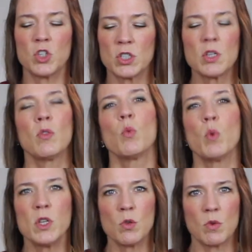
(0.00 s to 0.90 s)
just so that
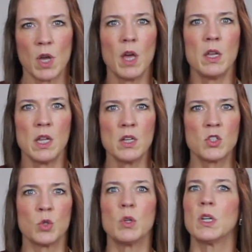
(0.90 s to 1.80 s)
when you cut
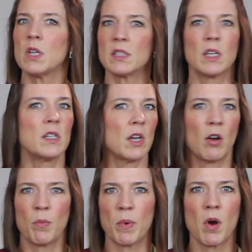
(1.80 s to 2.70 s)
into it, it doesn't
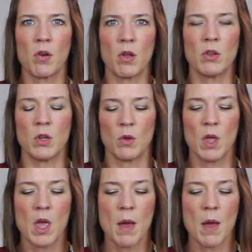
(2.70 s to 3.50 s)
tear apart on you.